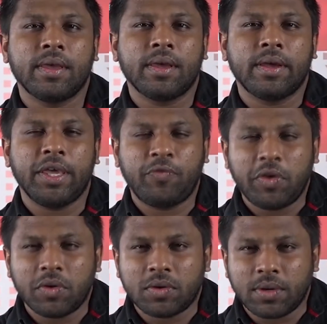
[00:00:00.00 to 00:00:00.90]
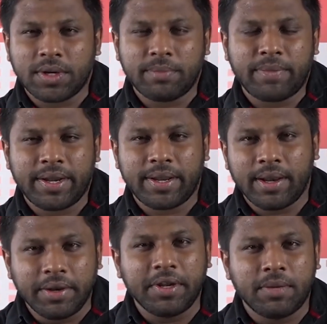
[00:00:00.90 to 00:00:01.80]
If you contemplate a
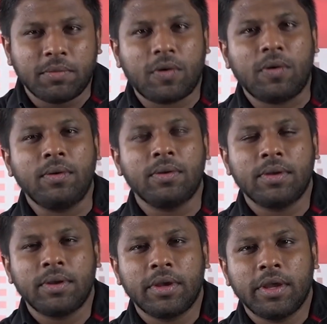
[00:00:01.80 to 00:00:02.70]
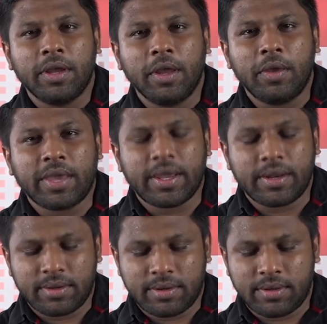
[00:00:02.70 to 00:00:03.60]
little more, you
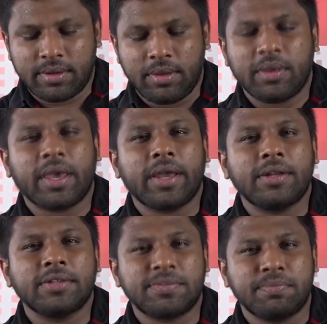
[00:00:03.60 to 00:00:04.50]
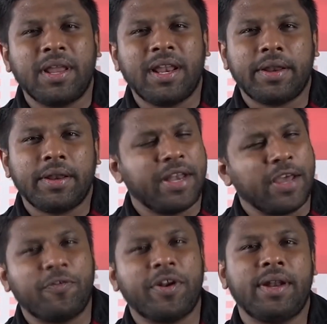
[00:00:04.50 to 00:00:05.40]
can smell it
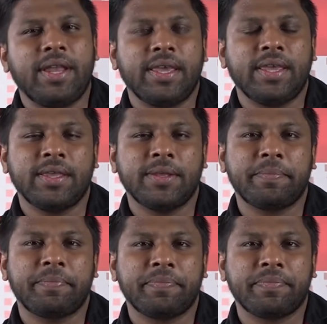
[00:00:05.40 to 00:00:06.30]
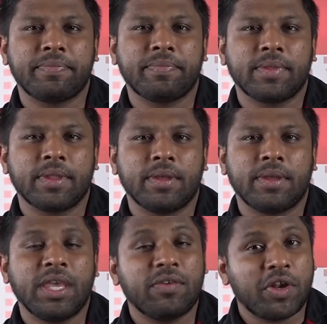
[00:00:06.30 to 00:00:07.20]
definitely,
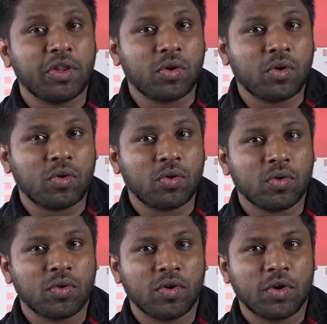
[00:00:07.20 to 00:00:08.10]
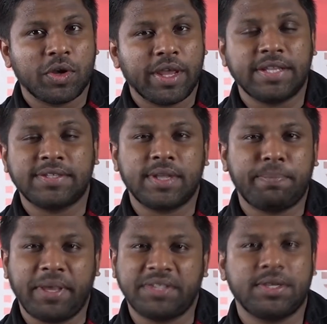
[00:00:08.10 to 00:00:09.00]
even though it's a
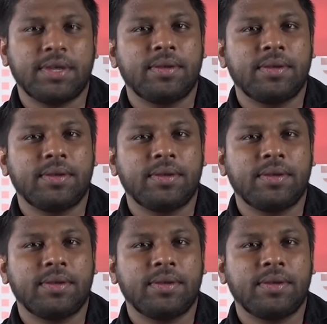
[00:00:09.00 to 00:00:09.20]
picture.